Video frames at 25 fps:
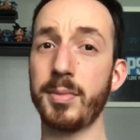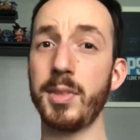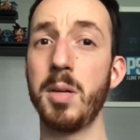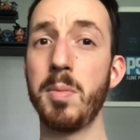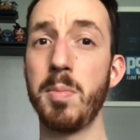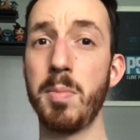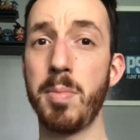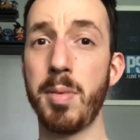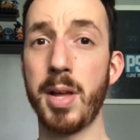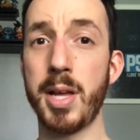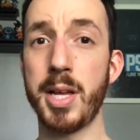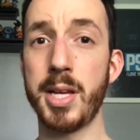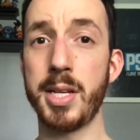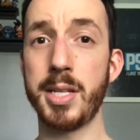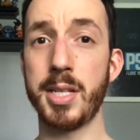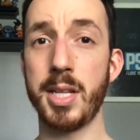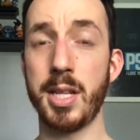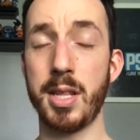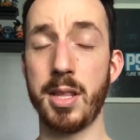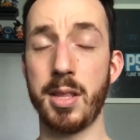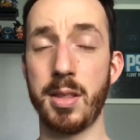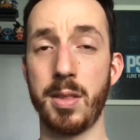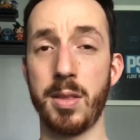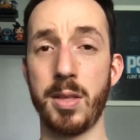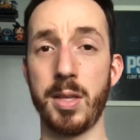but
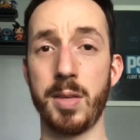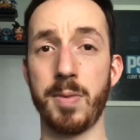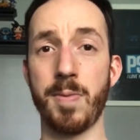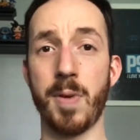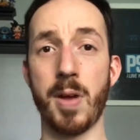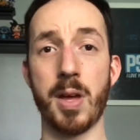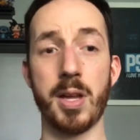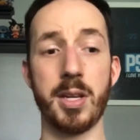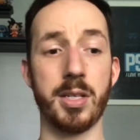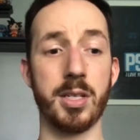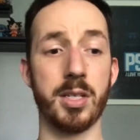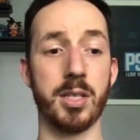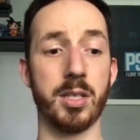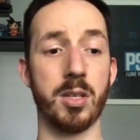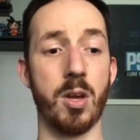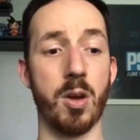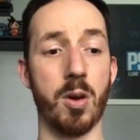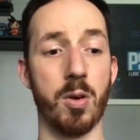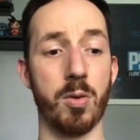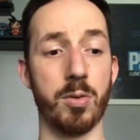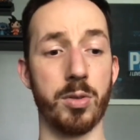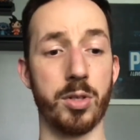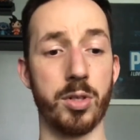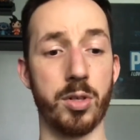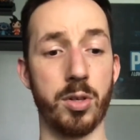the funds
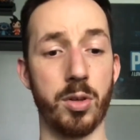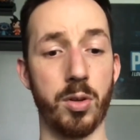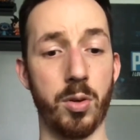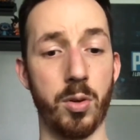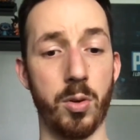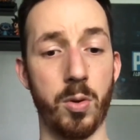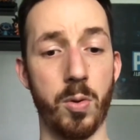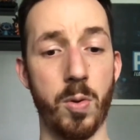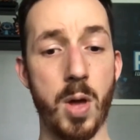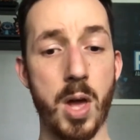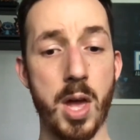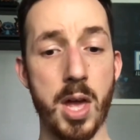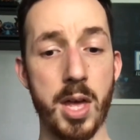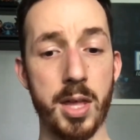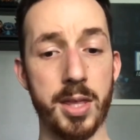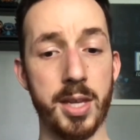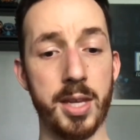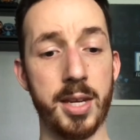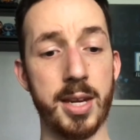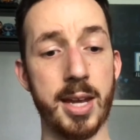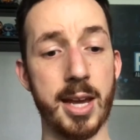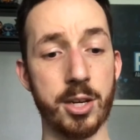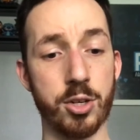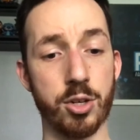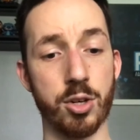go to the
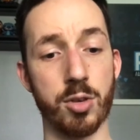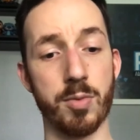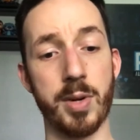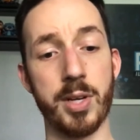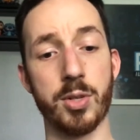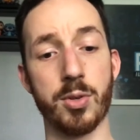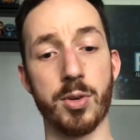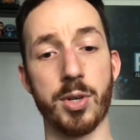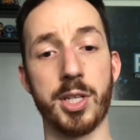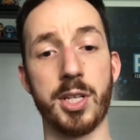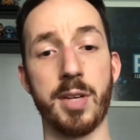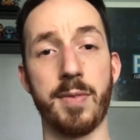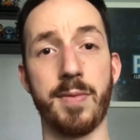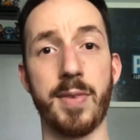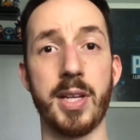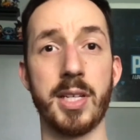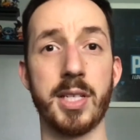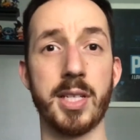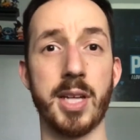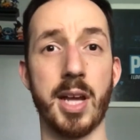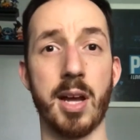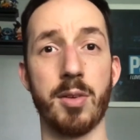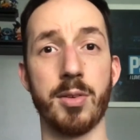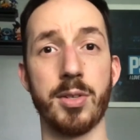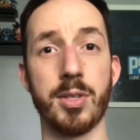National Resource
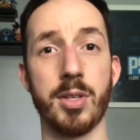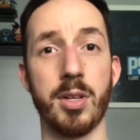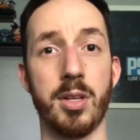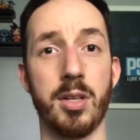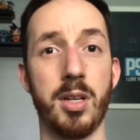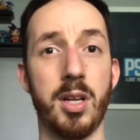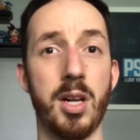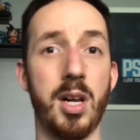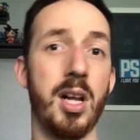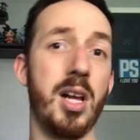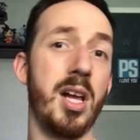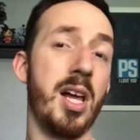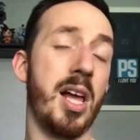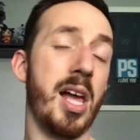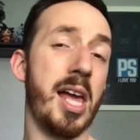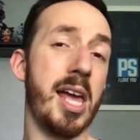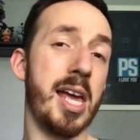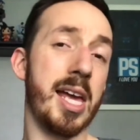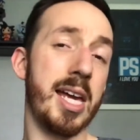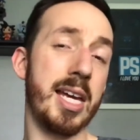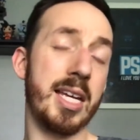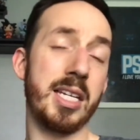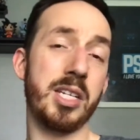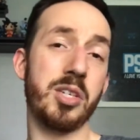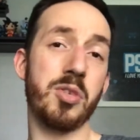Defense Council,
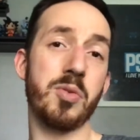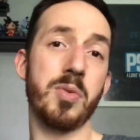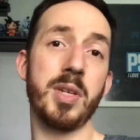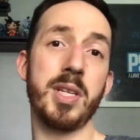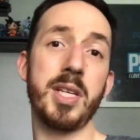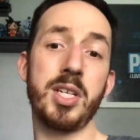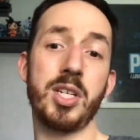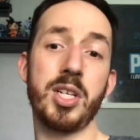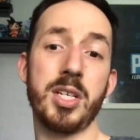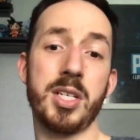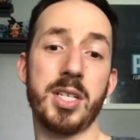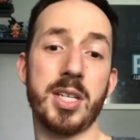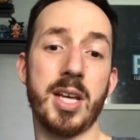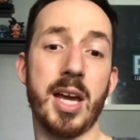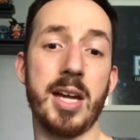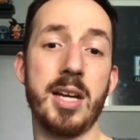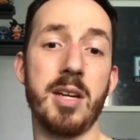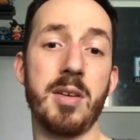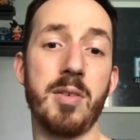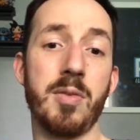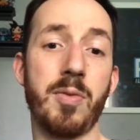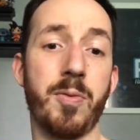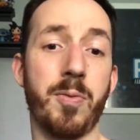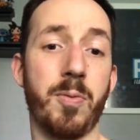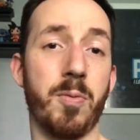and it's really just
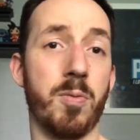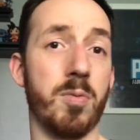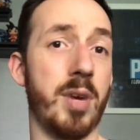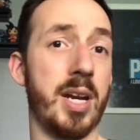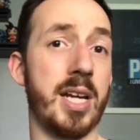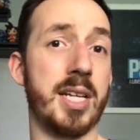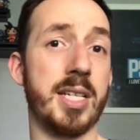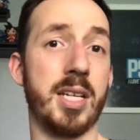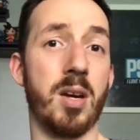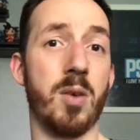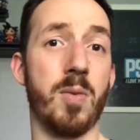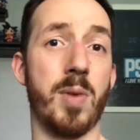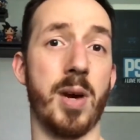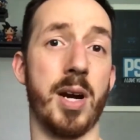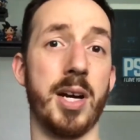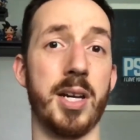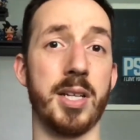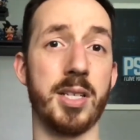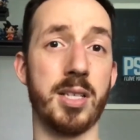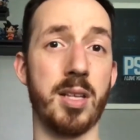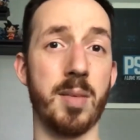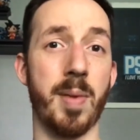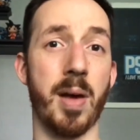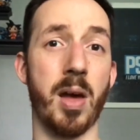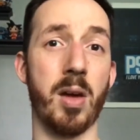raising
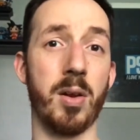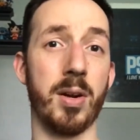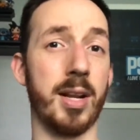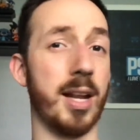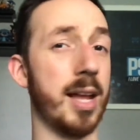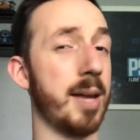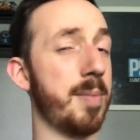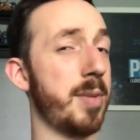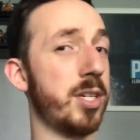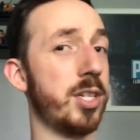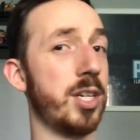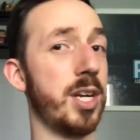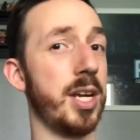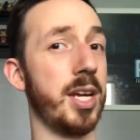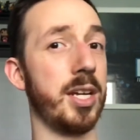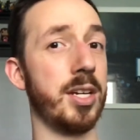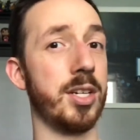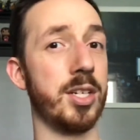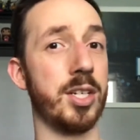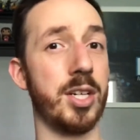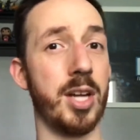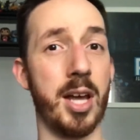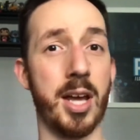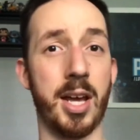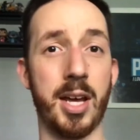awareness about climate
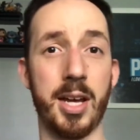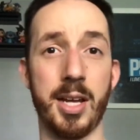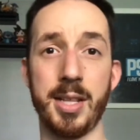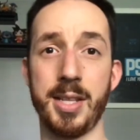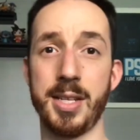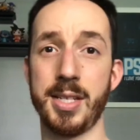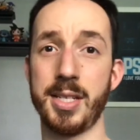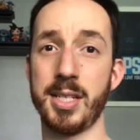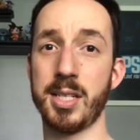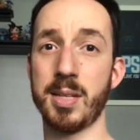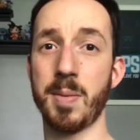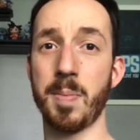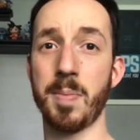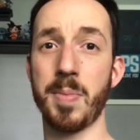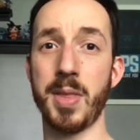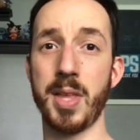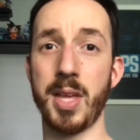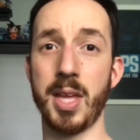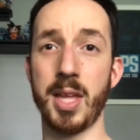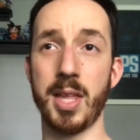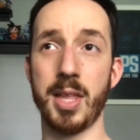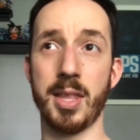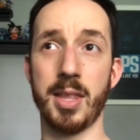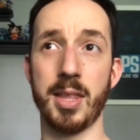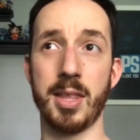change. This is
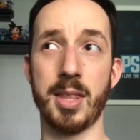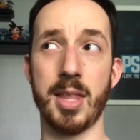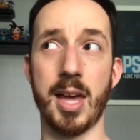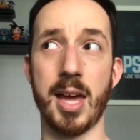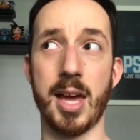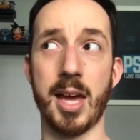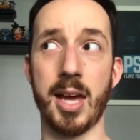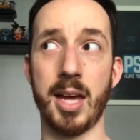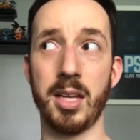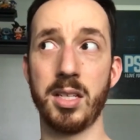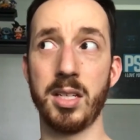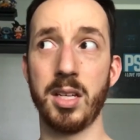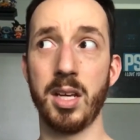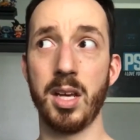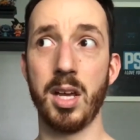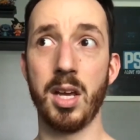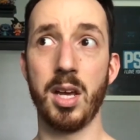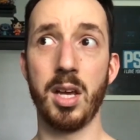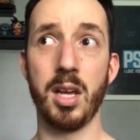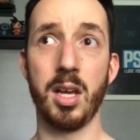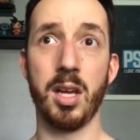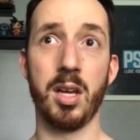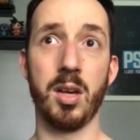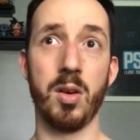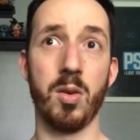something that
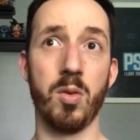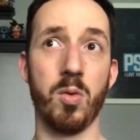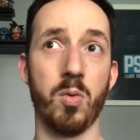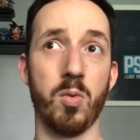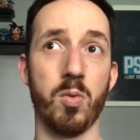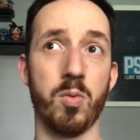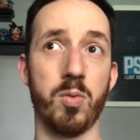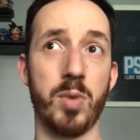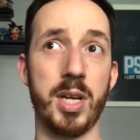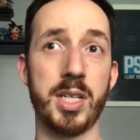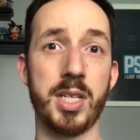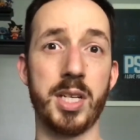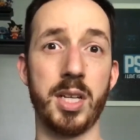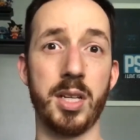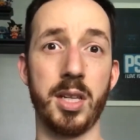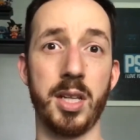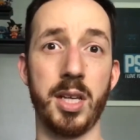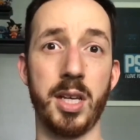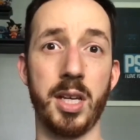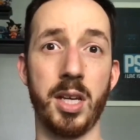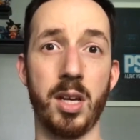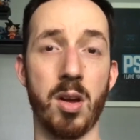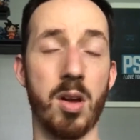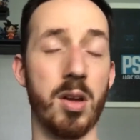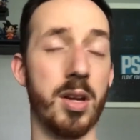
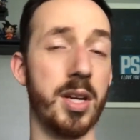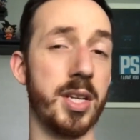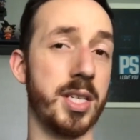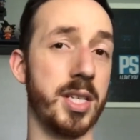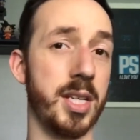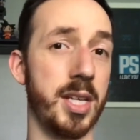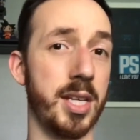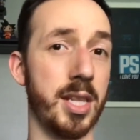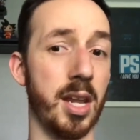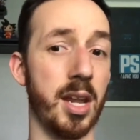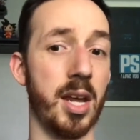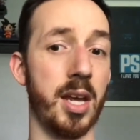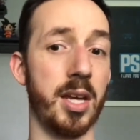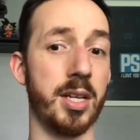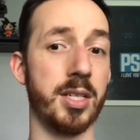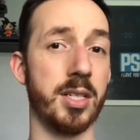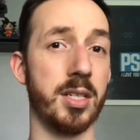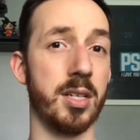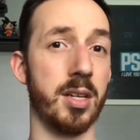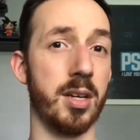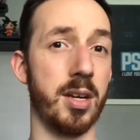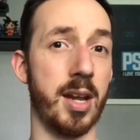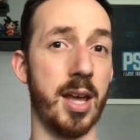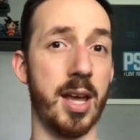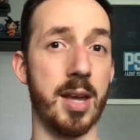recently, honestly in the
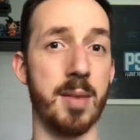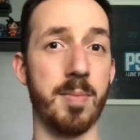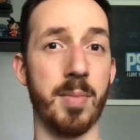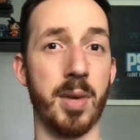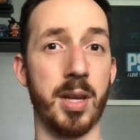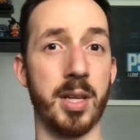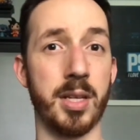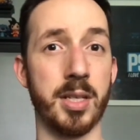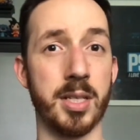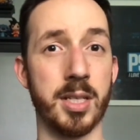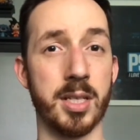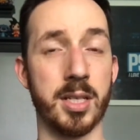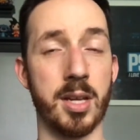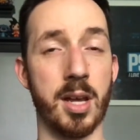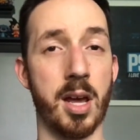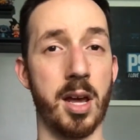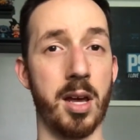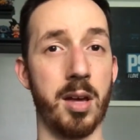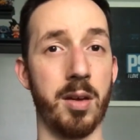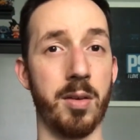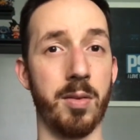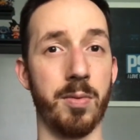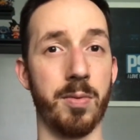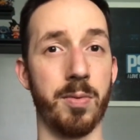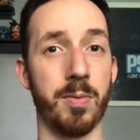last 9 months,
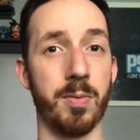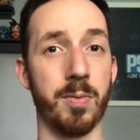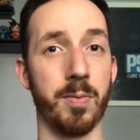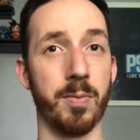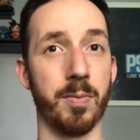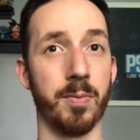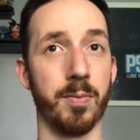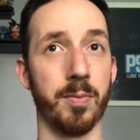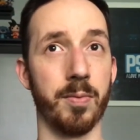I've